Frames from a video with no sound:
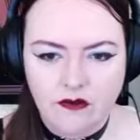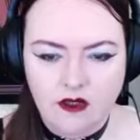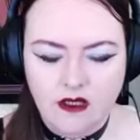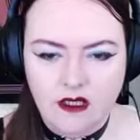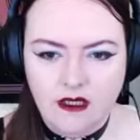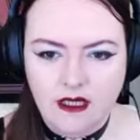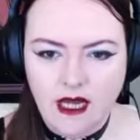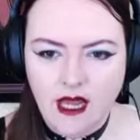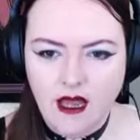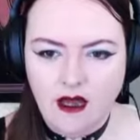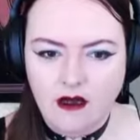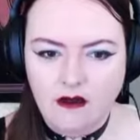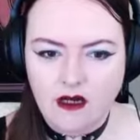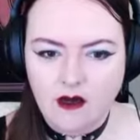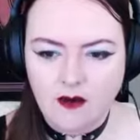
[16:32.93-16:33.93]
to
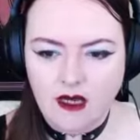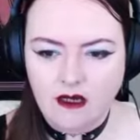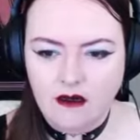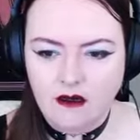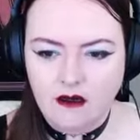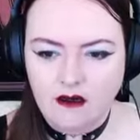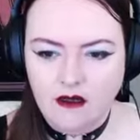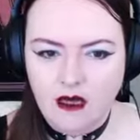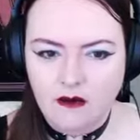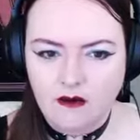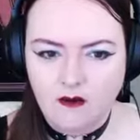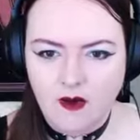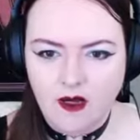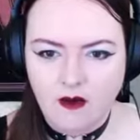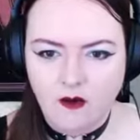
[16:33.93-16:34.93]
town. I mean, that
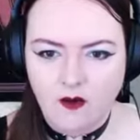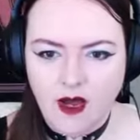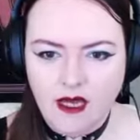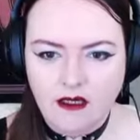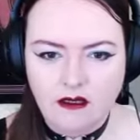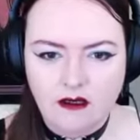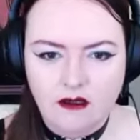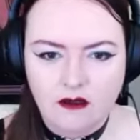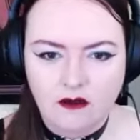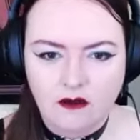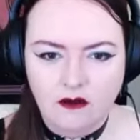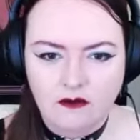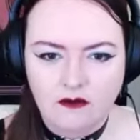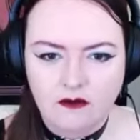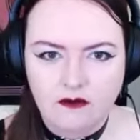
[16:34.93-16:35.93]
would be a waste
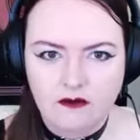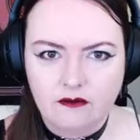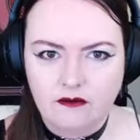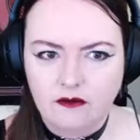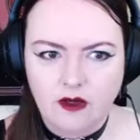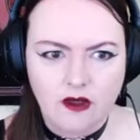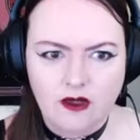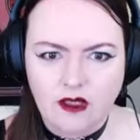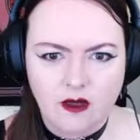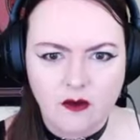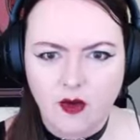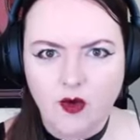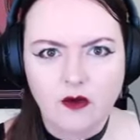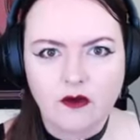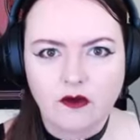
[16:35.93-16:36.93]
of using a
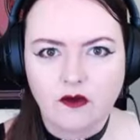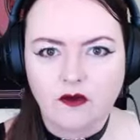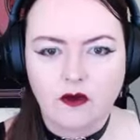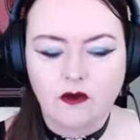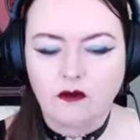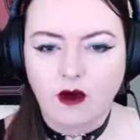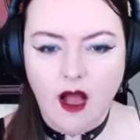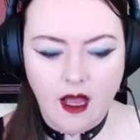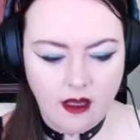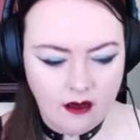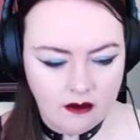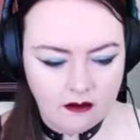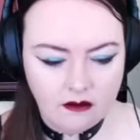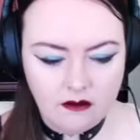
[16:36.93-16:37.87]
portal scroll, right?